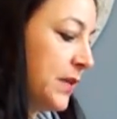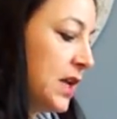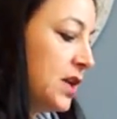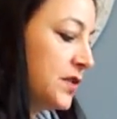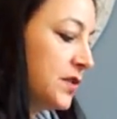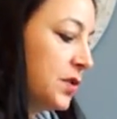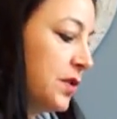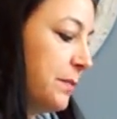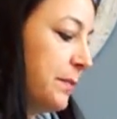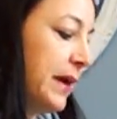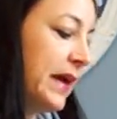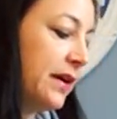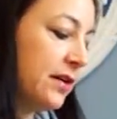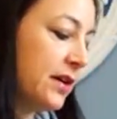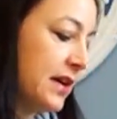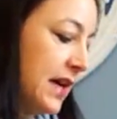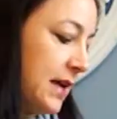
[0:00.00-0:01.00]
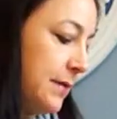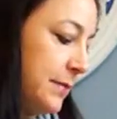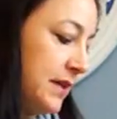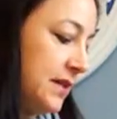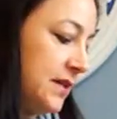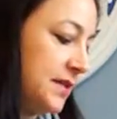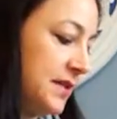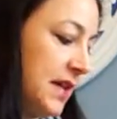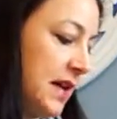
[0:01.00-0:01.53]
So the paradigm
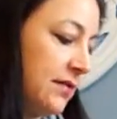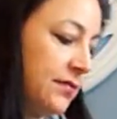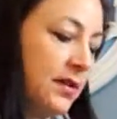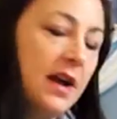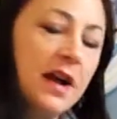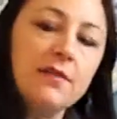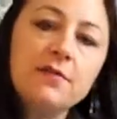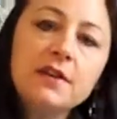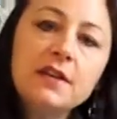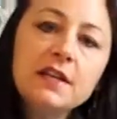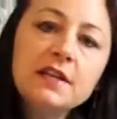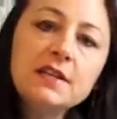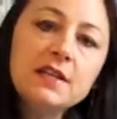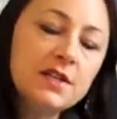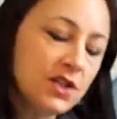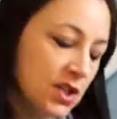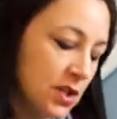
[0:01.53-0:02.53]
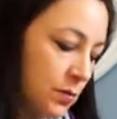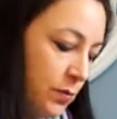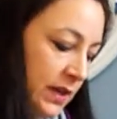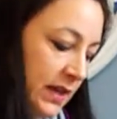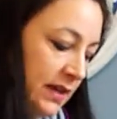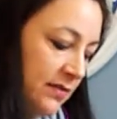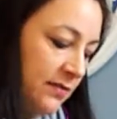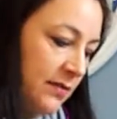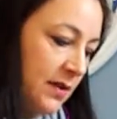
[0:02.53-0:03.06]
is that for every condition we
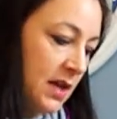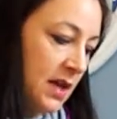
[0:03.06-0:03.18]
can